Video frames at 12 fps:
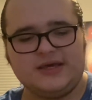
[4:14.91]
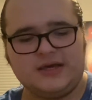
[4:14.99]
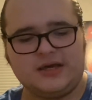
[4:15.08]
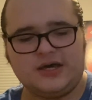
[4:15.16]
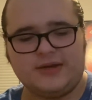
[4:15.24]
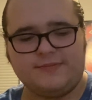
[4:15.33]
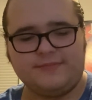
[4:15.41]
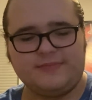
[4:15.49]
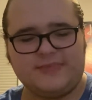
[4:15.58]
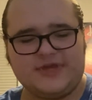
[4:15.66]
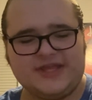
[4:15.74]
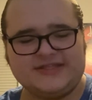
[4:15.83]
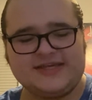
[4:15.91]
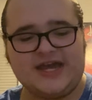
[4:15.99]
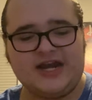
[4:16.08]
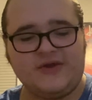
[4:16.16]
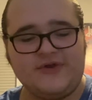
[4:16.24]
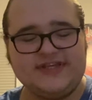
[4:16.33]
And it's got
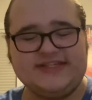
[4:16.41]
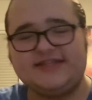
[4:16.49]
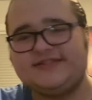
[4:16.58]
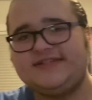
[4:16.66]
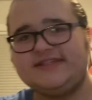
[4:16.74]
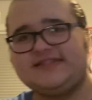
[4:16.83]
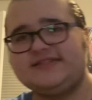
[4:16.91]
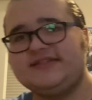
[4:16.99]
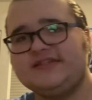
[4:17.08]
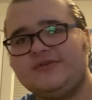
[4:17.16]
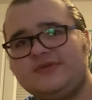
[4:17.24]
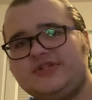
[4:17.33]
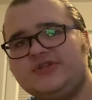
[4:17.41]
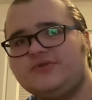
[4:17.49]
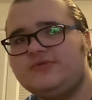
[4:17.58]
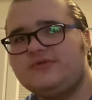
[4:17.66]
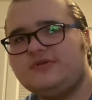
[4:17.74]
a greasy consistency to it, too.